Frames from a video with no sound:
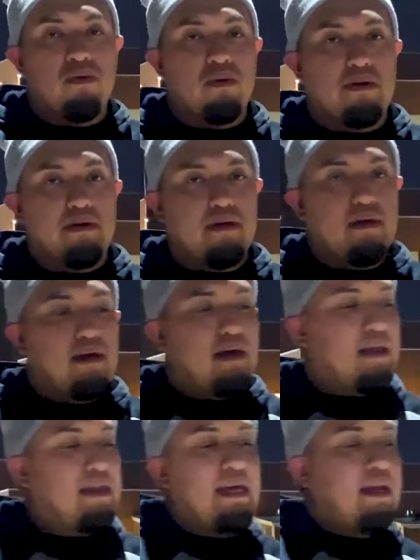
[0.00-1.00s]
for
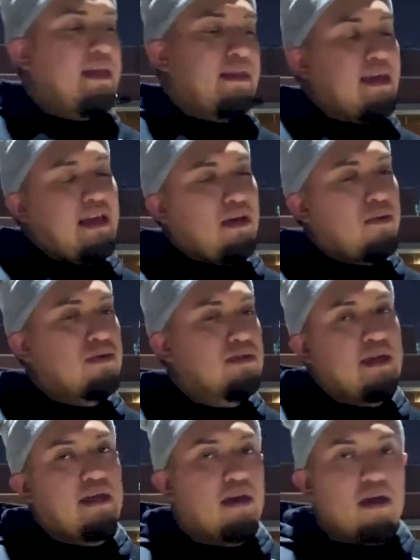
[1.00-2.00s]
it. They didn't think it was
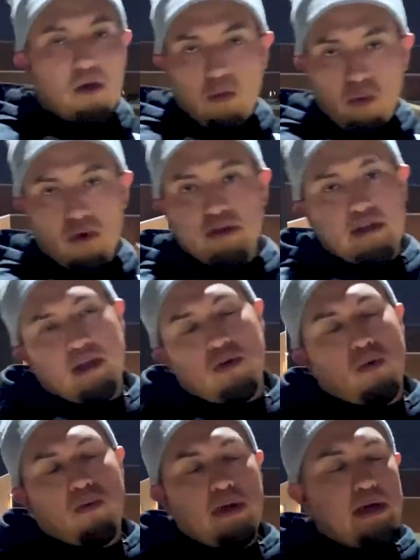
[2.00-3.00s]
a worthy
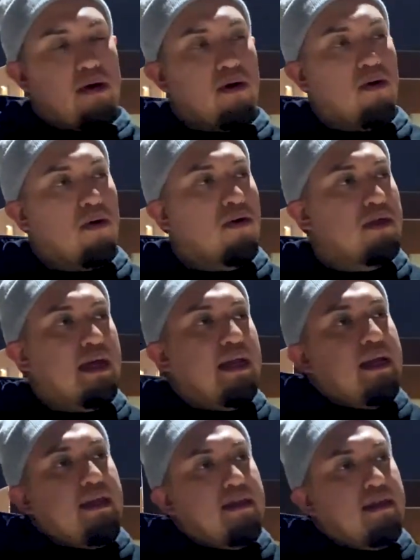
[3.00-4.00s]
career, or they
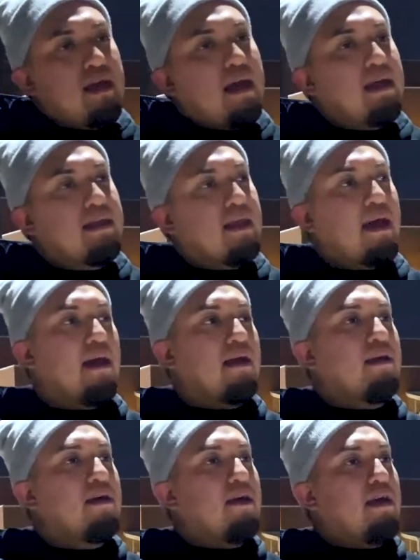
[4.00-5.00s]
didn't think that
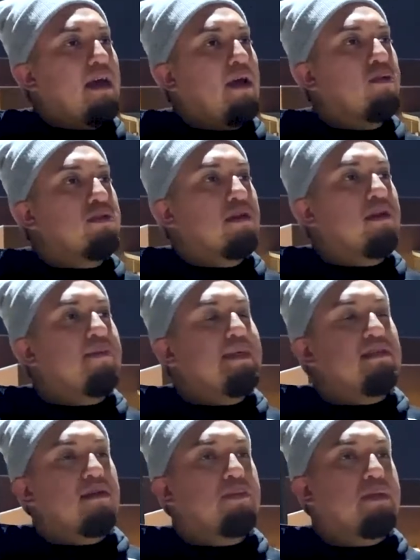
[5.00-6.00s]
it was going to be
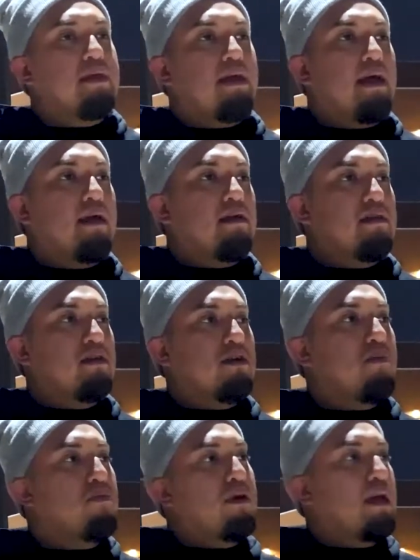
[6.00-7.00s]
something that
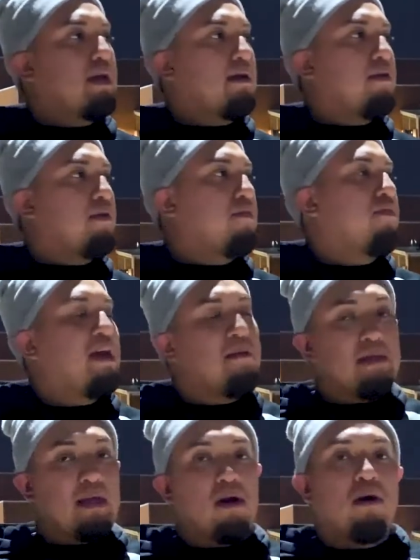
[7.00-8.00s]
could bring
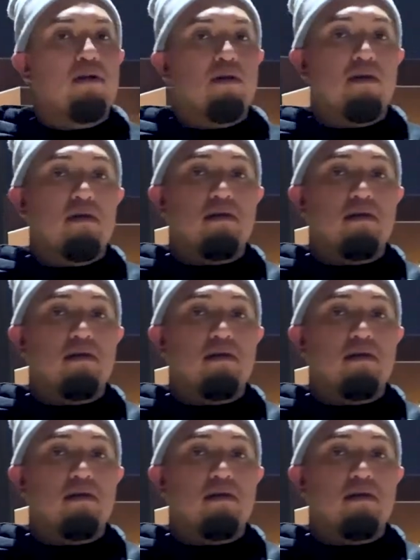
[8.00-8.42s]
family honor.